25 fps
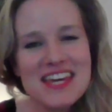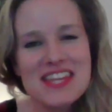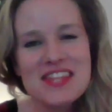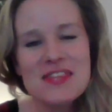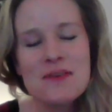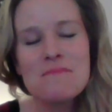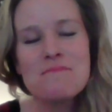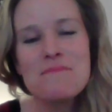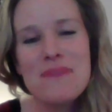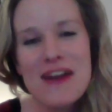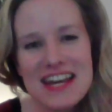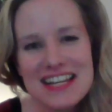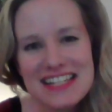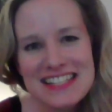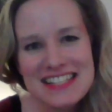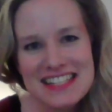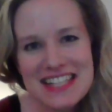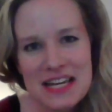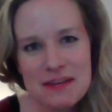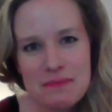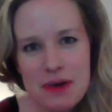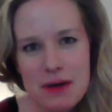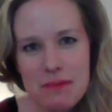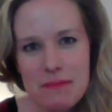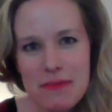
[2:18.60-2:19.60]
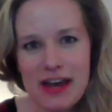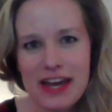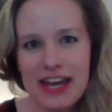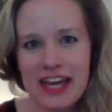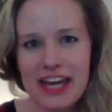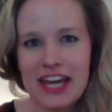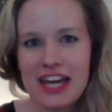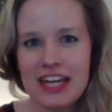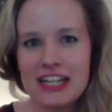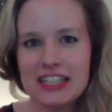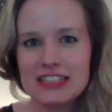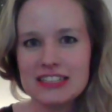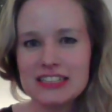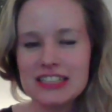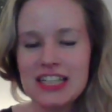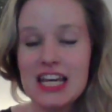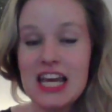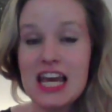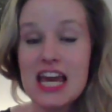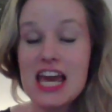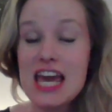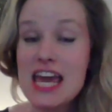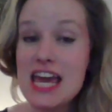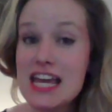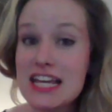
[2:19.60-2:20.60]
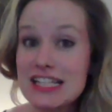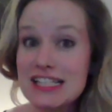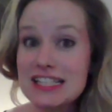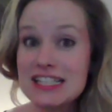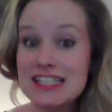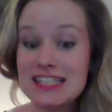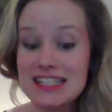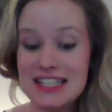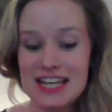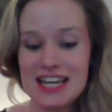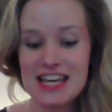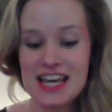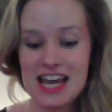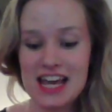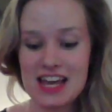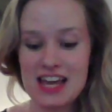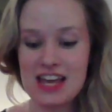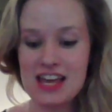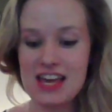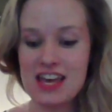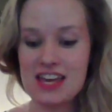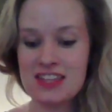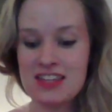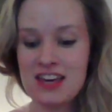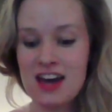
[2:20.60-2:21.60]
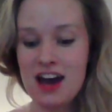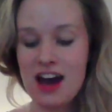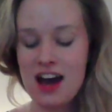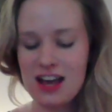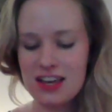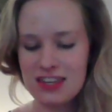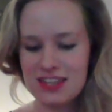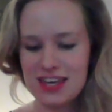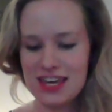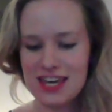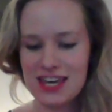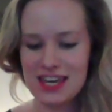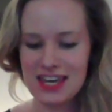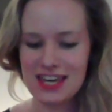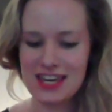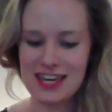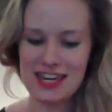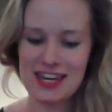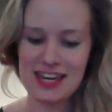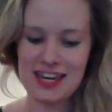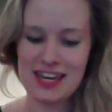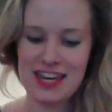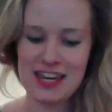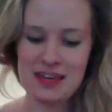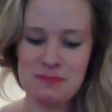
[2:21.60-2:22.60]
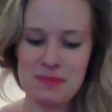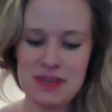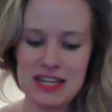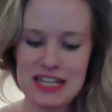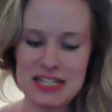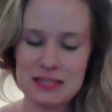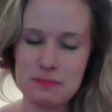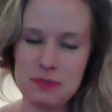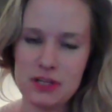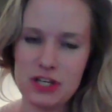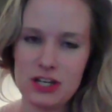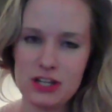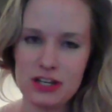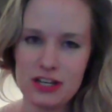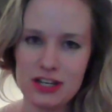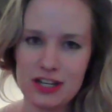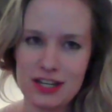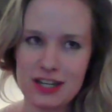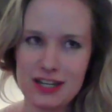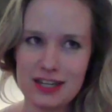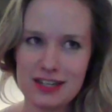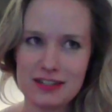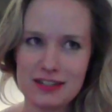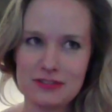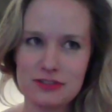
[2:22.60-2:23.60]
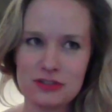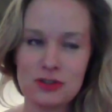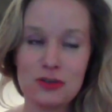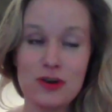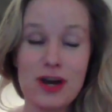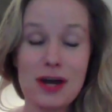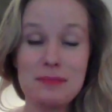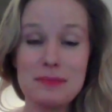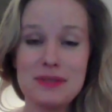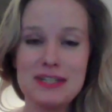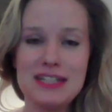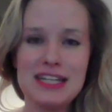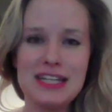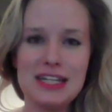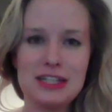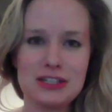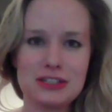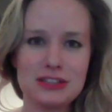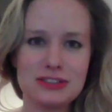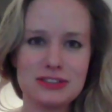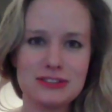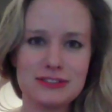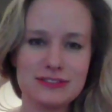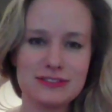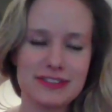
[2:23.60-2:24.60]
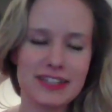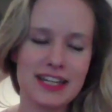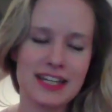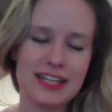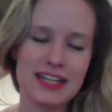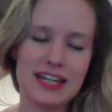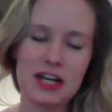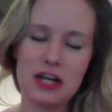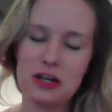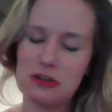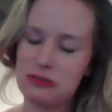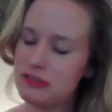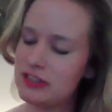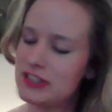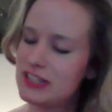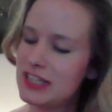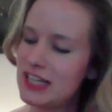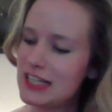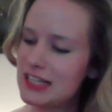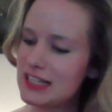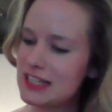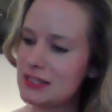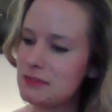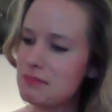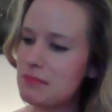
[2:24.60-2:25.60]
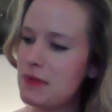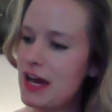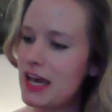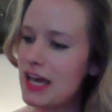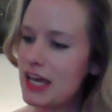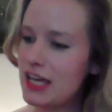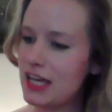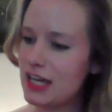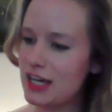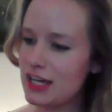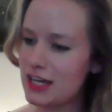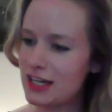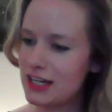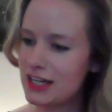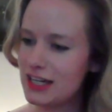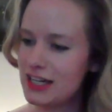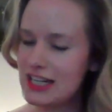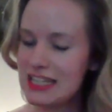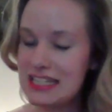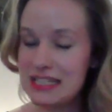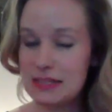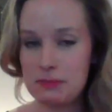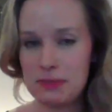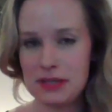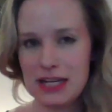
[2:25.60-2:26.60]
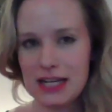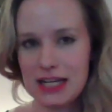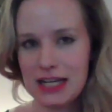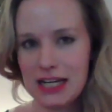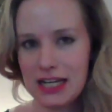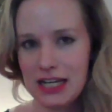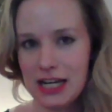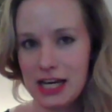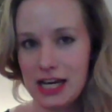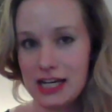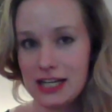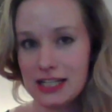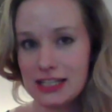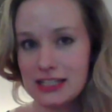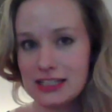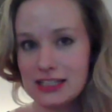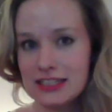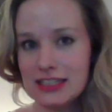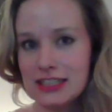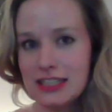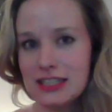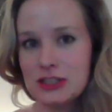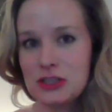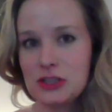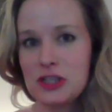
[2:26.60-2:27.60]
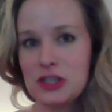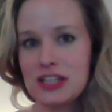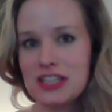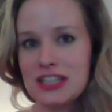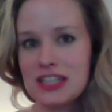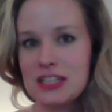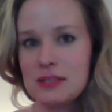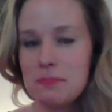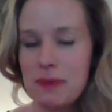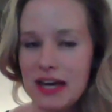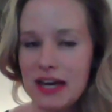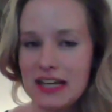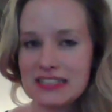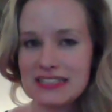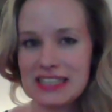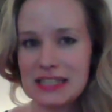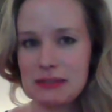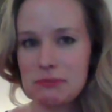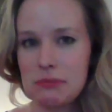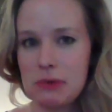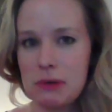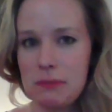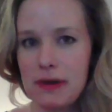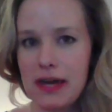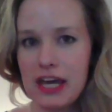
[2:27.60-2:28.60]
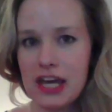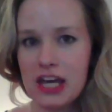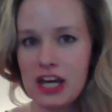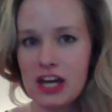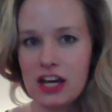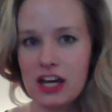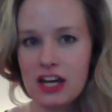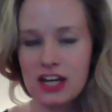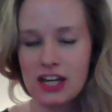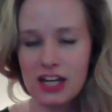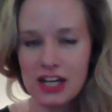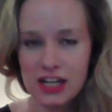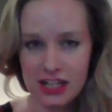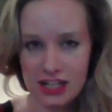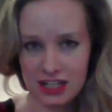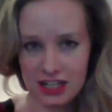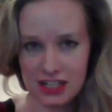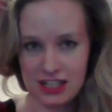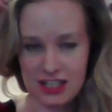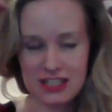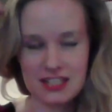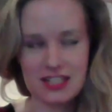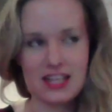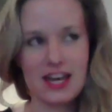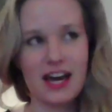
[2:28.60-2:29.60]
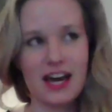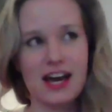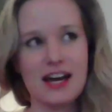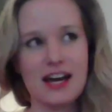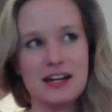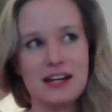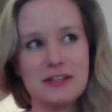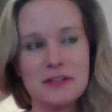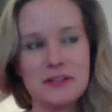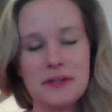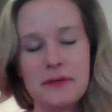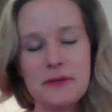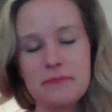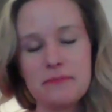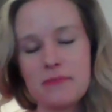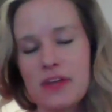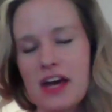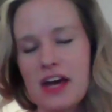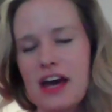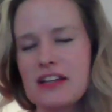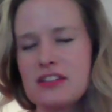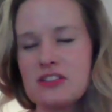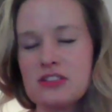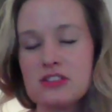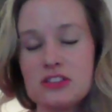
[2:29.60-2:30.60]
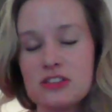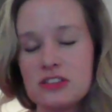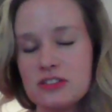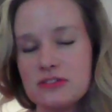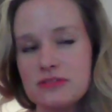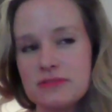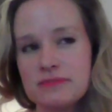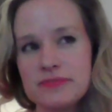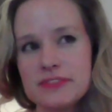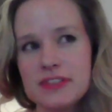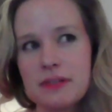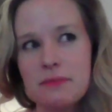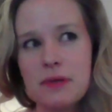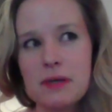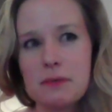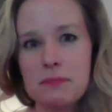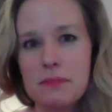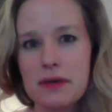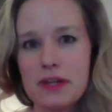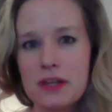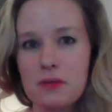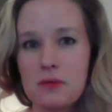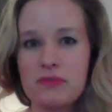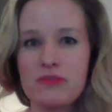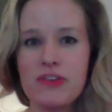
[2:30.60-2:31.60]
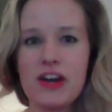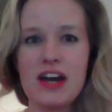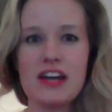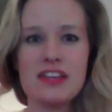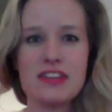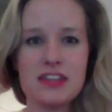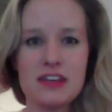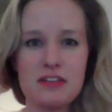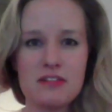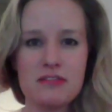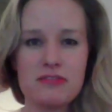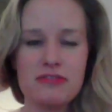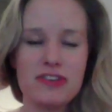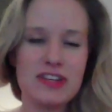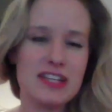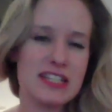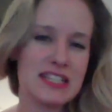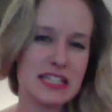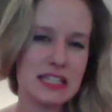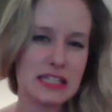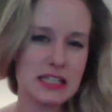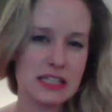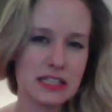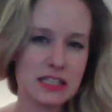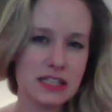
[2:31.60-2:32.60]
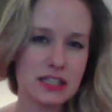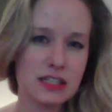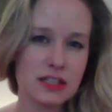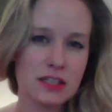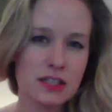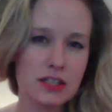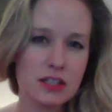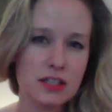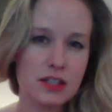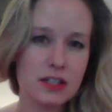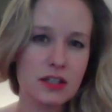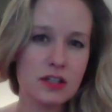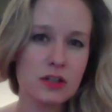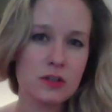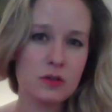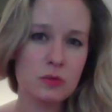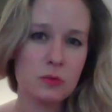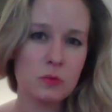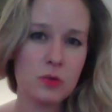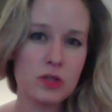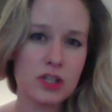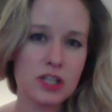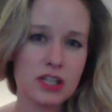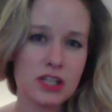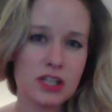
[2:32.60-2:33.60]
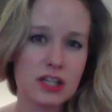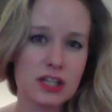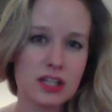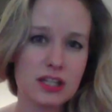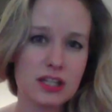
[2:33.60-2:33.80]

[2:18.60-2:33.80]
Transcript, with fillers: The best thing about my hair is that I think it makes me look. So I'm a Leo, and I often think that my hair is a bit like a lion. So I think the best thing about my hair is that I don't know something about the fact that it fits in with